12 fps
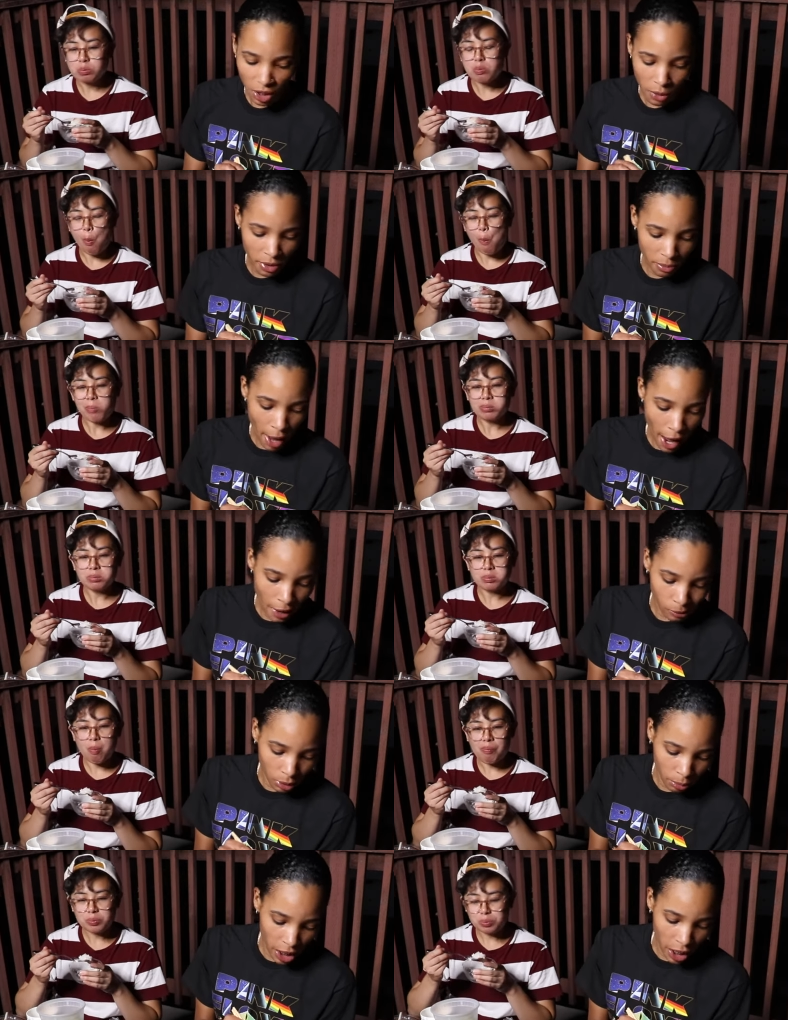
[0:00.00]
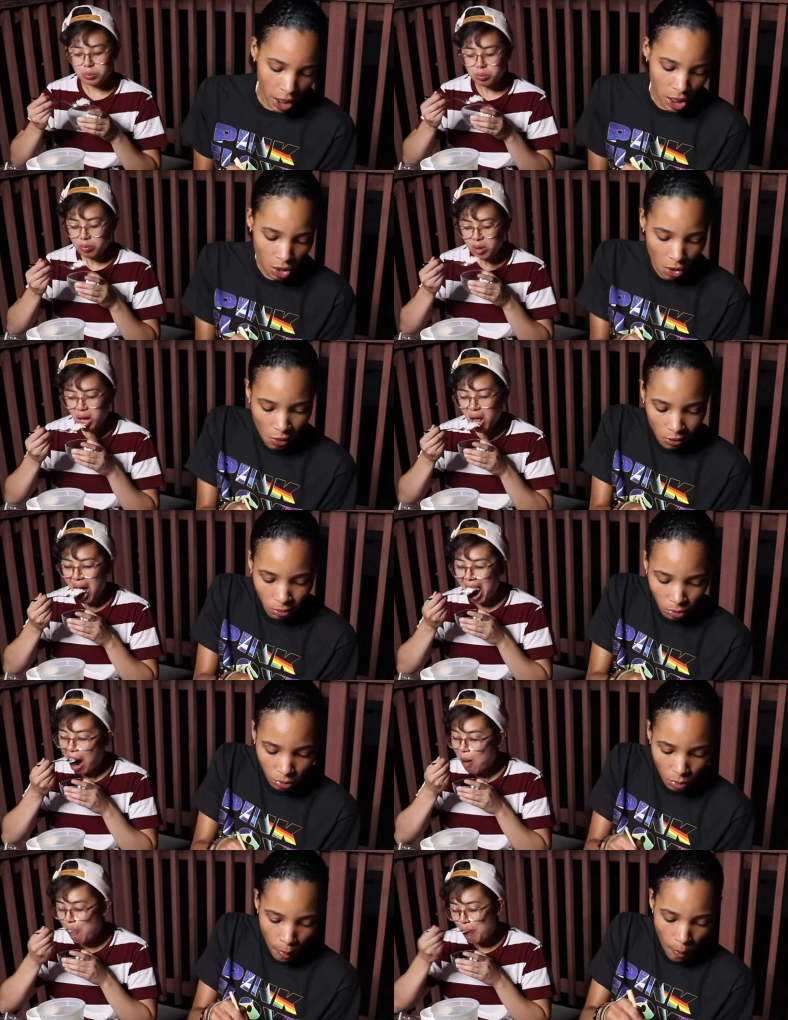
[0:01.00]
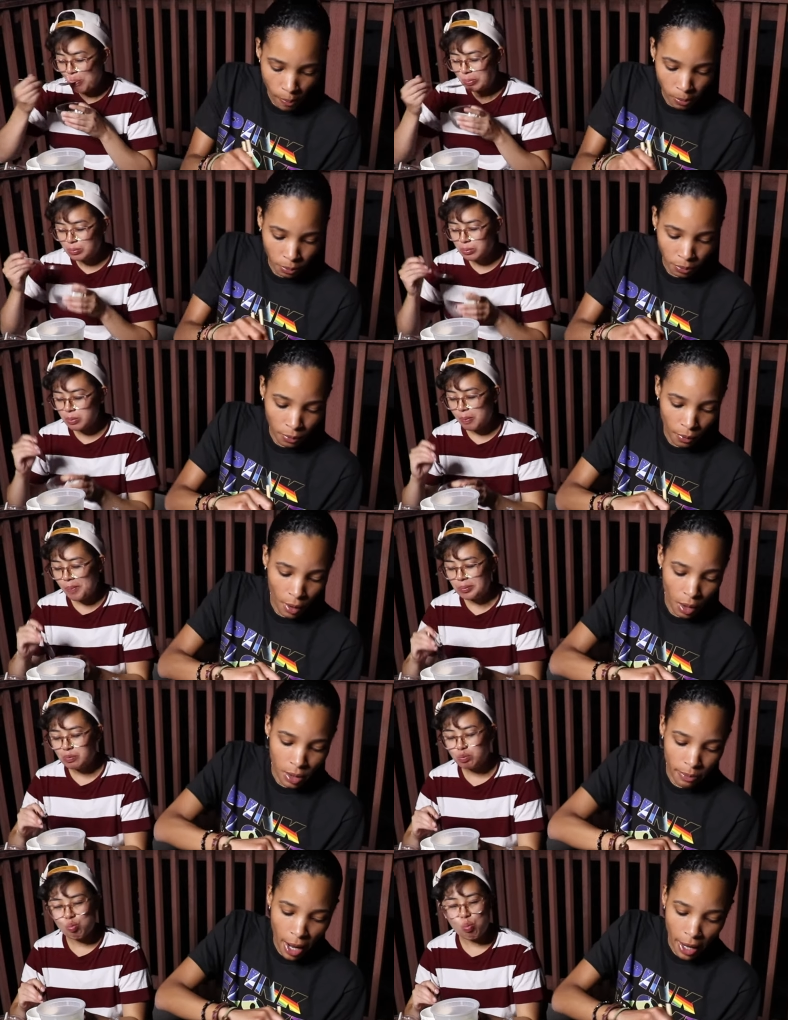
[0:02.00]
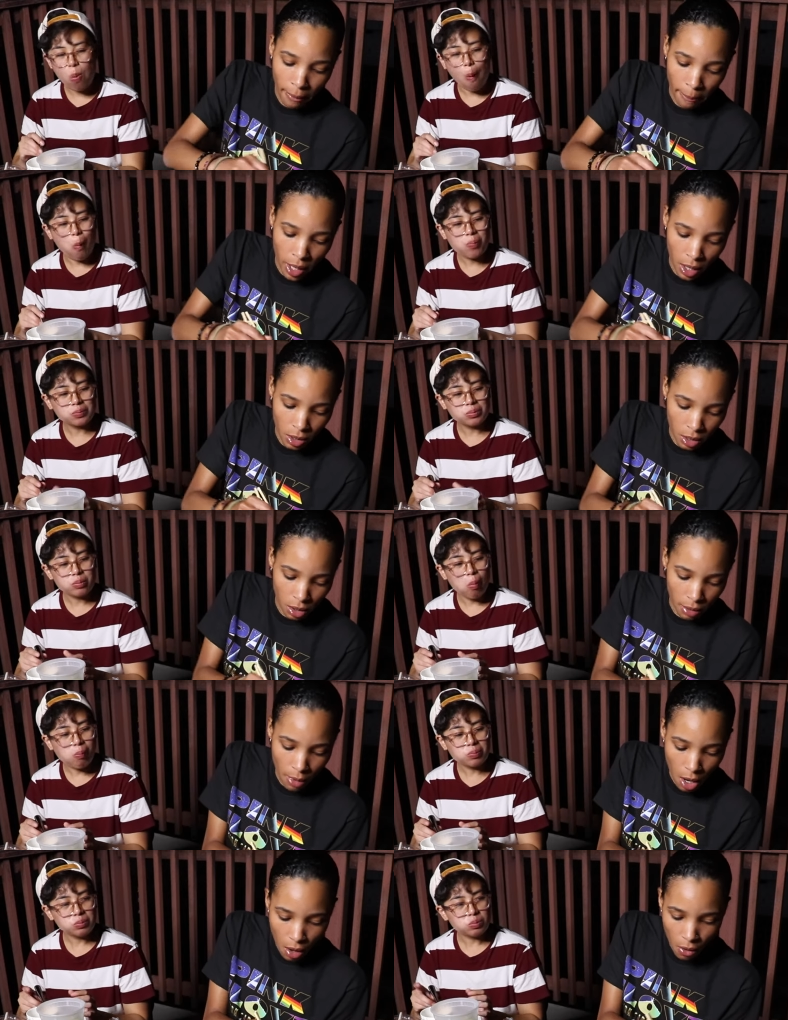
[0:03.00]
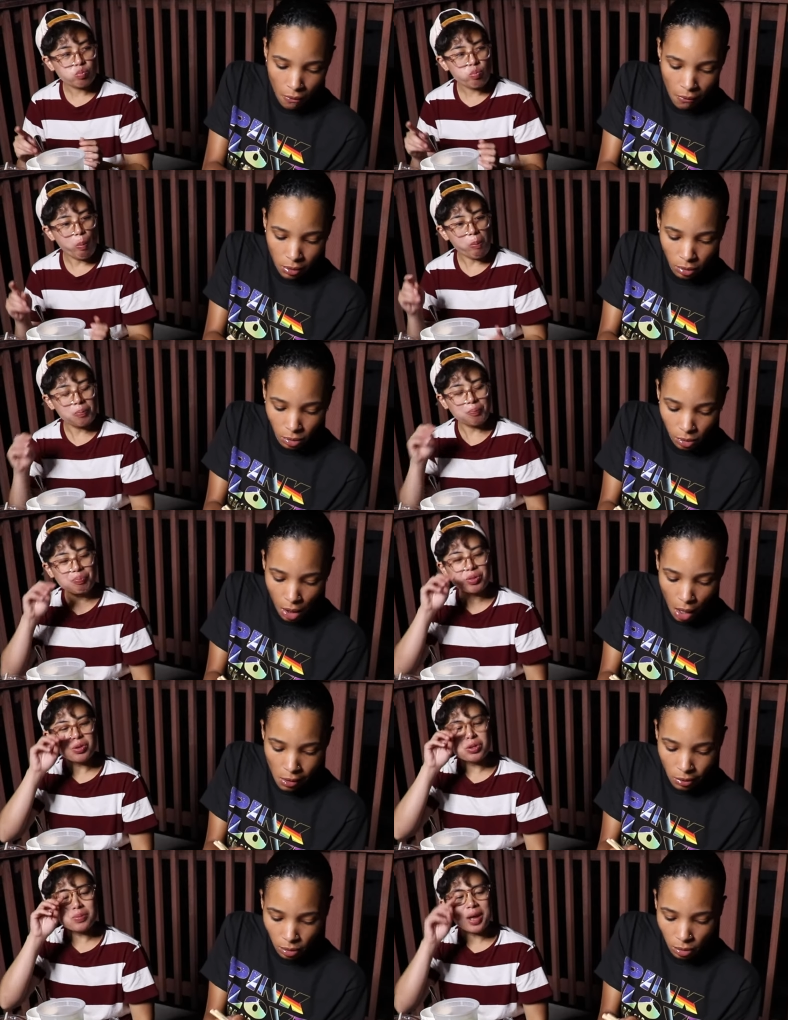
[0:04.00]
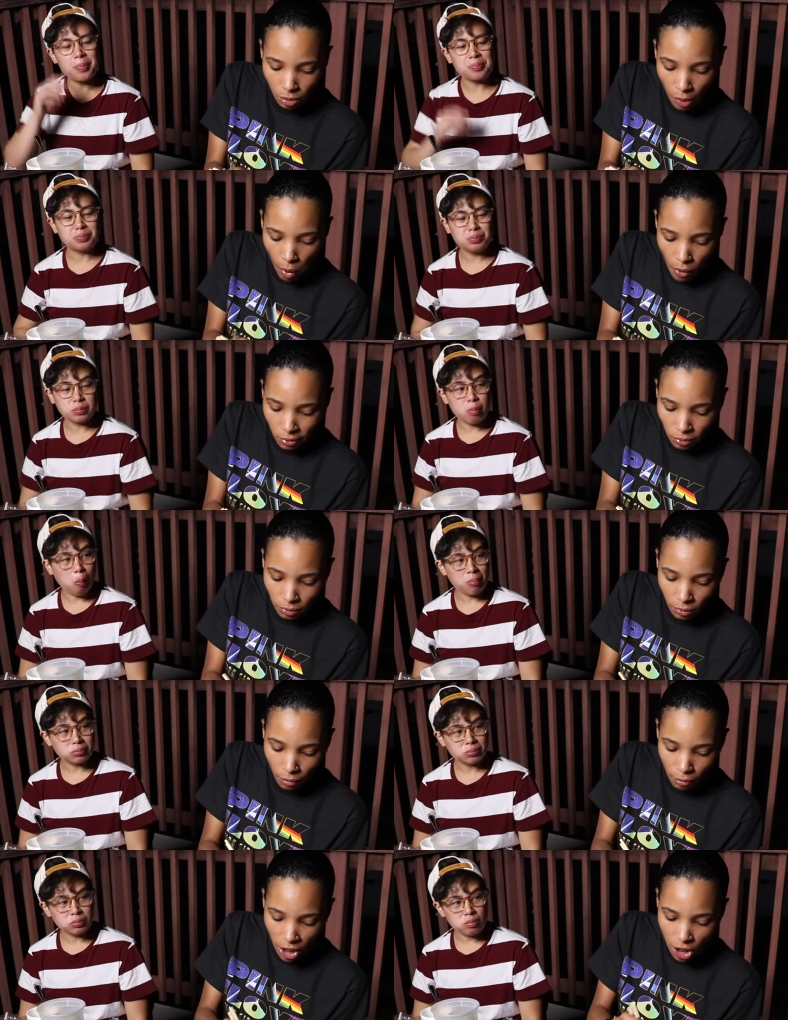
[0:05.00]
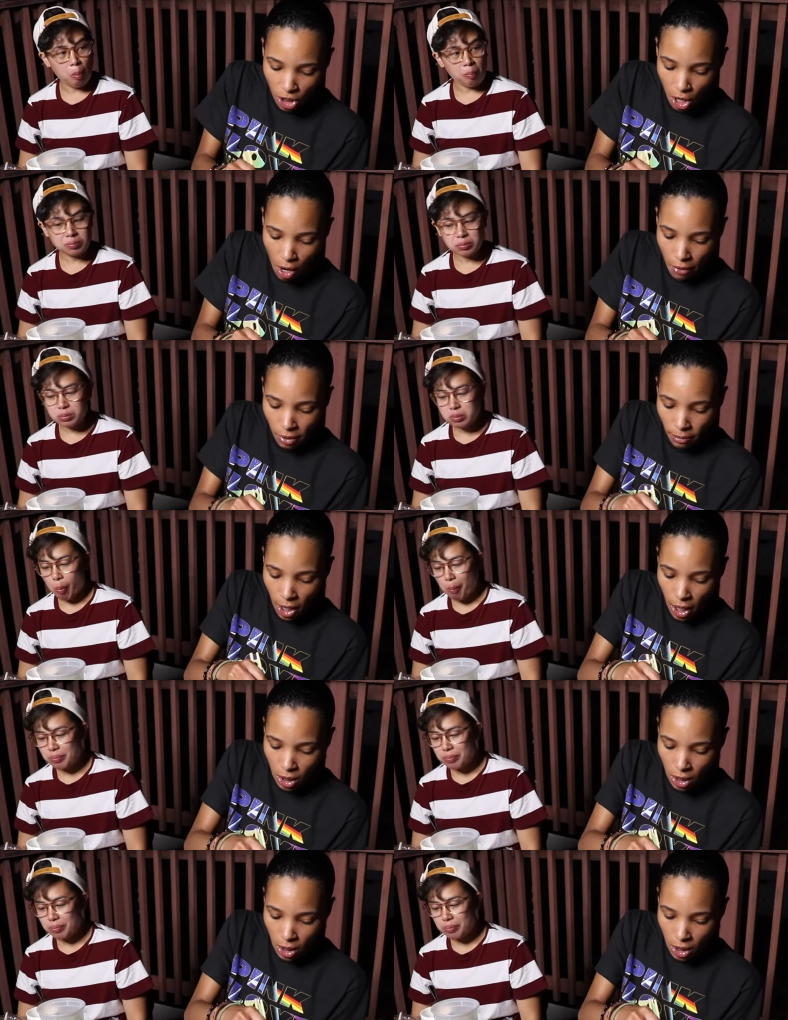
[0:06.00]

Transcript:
Speaker 1: He was mad when he made that song. Somebody pissed him off. It was not Big Sean who made